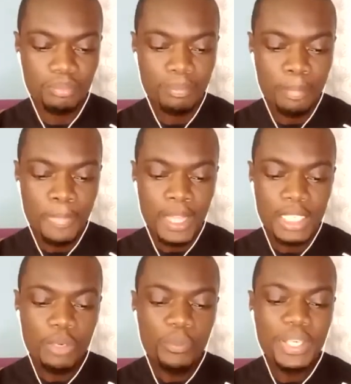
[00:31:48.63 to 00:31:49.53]
They
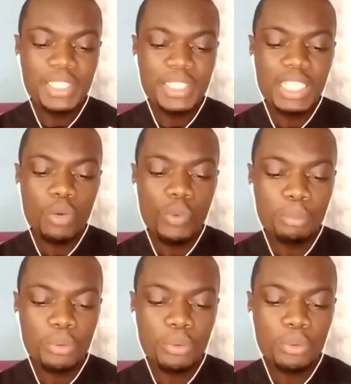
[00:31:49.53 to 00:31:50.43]
raised their weapons
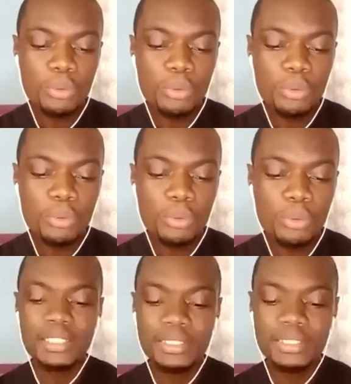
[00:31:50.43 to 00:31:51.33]
high in the
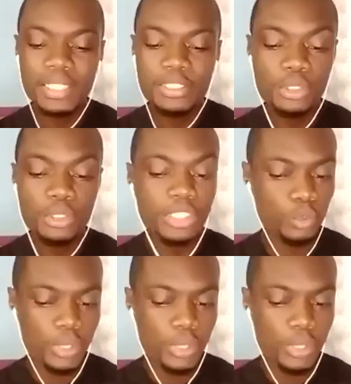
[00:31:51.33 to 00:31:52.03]
distance to the square.